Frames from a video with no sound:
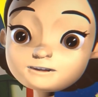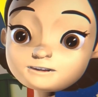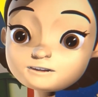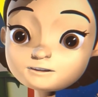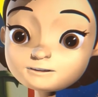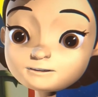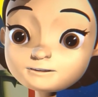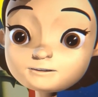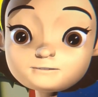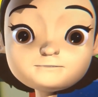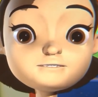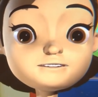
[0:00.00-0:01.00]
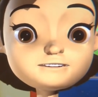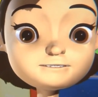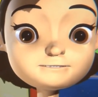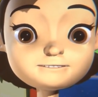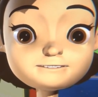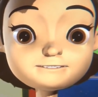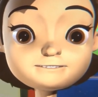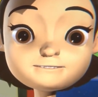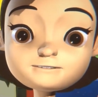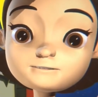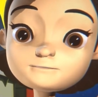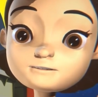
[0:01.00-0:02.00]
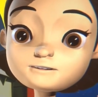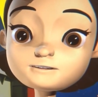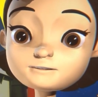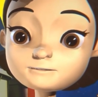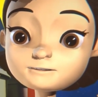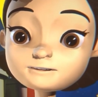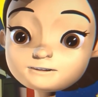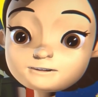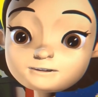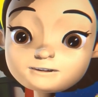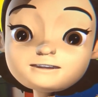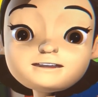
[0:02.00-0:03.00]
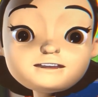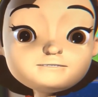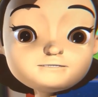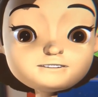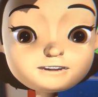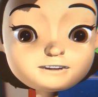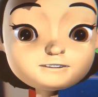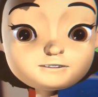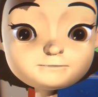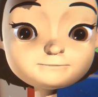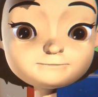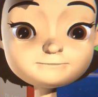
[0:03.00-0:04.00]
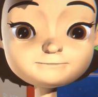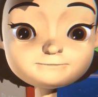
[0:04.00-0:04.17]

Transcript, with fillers: These are reduce, reuse, and recycle.